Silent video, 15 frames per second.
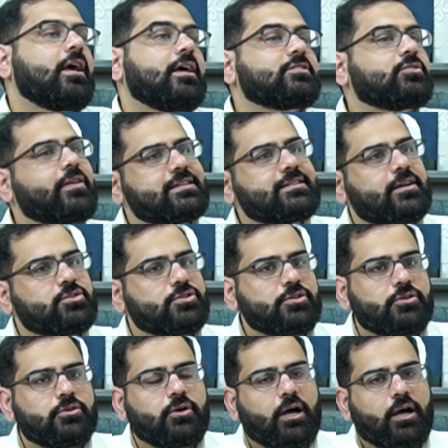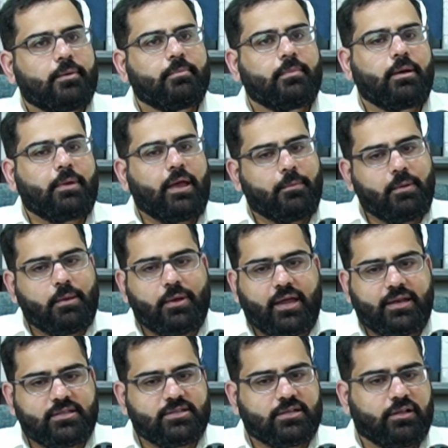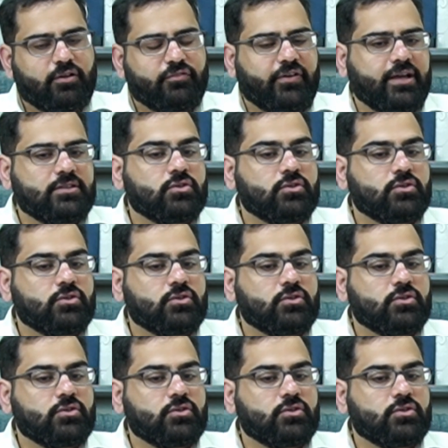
So that's not true, and maybe I need to clarify.